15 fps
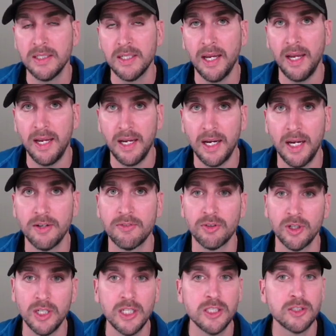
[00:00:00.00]
to add for
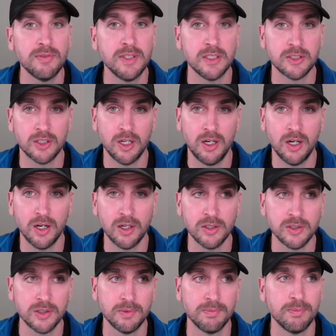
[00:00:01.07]
each of these
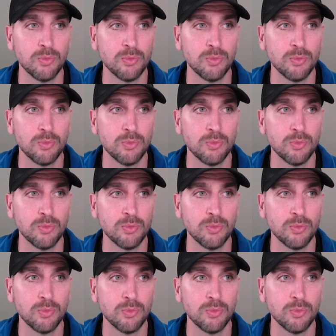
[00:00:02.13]
cars